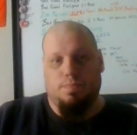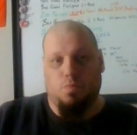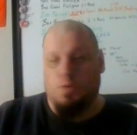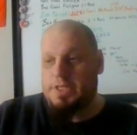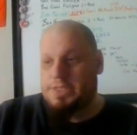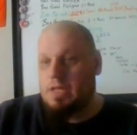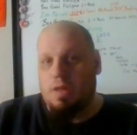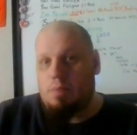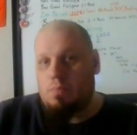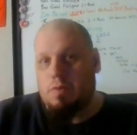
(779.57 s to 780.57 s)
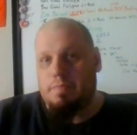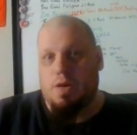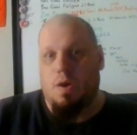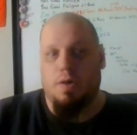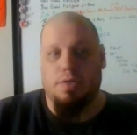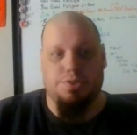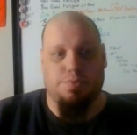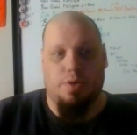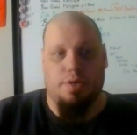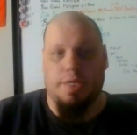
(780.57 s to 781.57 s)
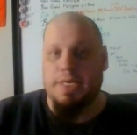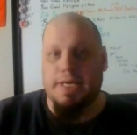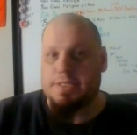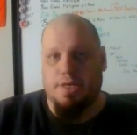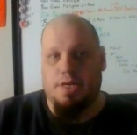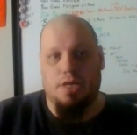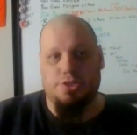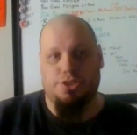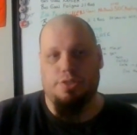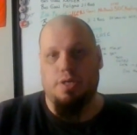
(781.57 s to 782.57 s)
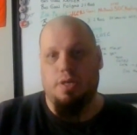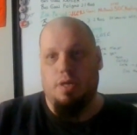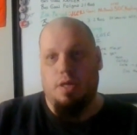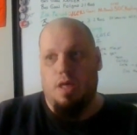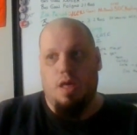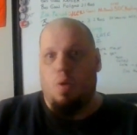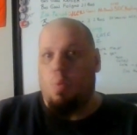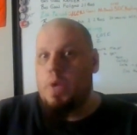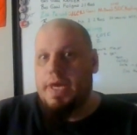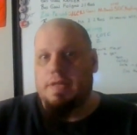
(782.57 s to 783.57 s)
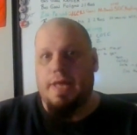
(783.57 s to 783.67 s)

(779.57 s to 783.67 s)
We're going to see a lot more McCarrs where he gets concussion. Week